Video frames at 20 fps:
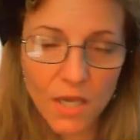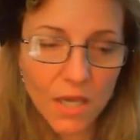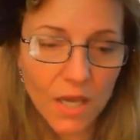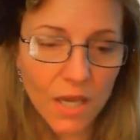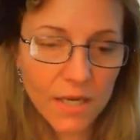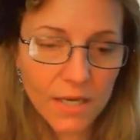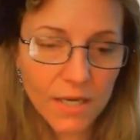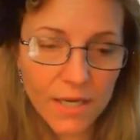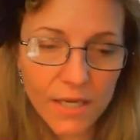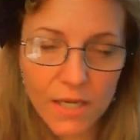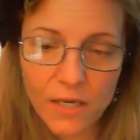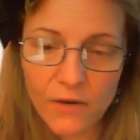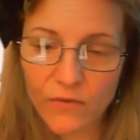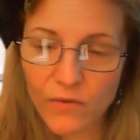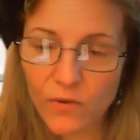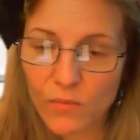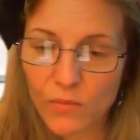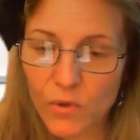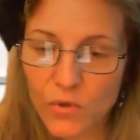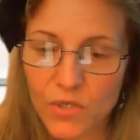and negative
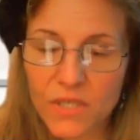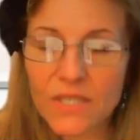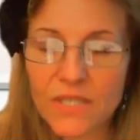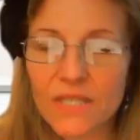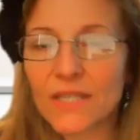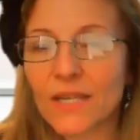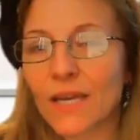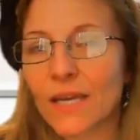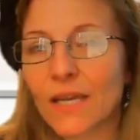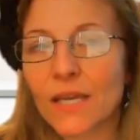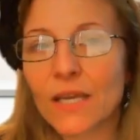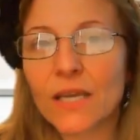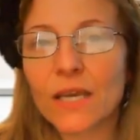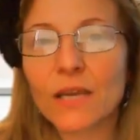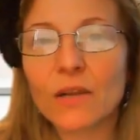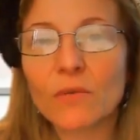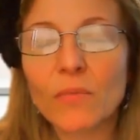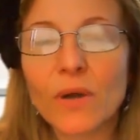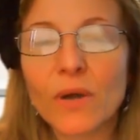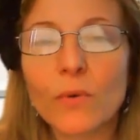emotions that can get
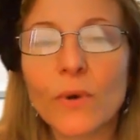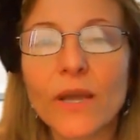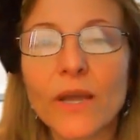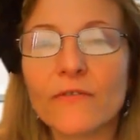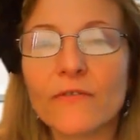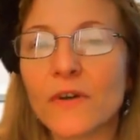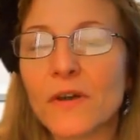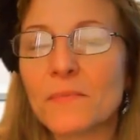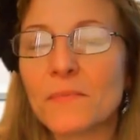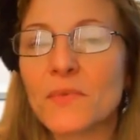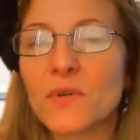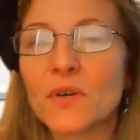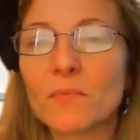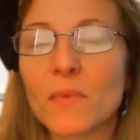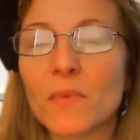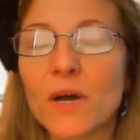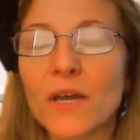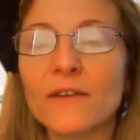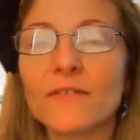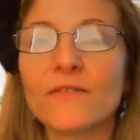in my way if I'm not
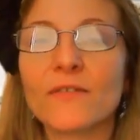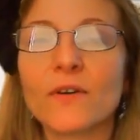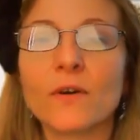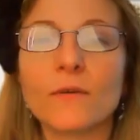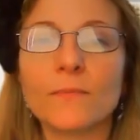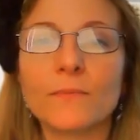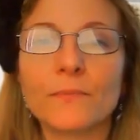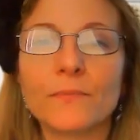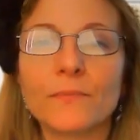mindful.